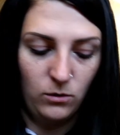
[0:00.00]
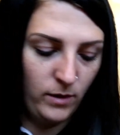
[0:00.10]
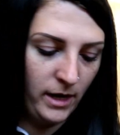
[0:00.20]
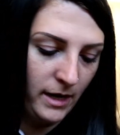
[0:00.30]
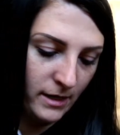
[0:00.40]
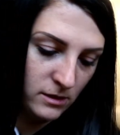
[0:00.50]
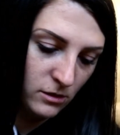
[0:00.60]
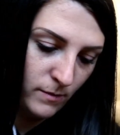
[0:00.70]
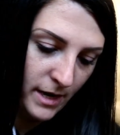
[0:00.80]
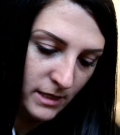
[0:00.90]
Right next
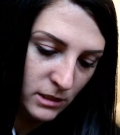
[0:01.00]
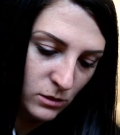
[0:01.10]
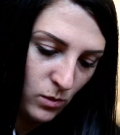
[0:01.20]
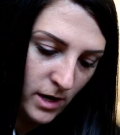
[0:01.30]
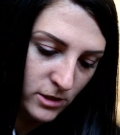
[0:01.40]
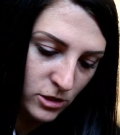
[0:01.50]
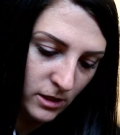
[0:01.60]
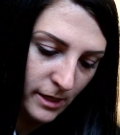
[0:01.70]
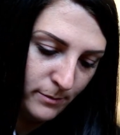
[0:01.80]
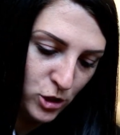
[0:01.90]
to my swatched
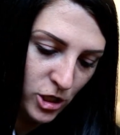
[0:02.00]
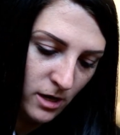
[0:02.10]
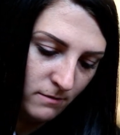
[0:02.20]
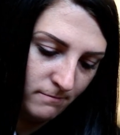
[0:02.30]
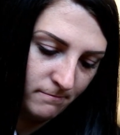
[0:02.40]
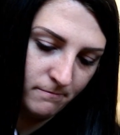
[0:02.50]
lip shit.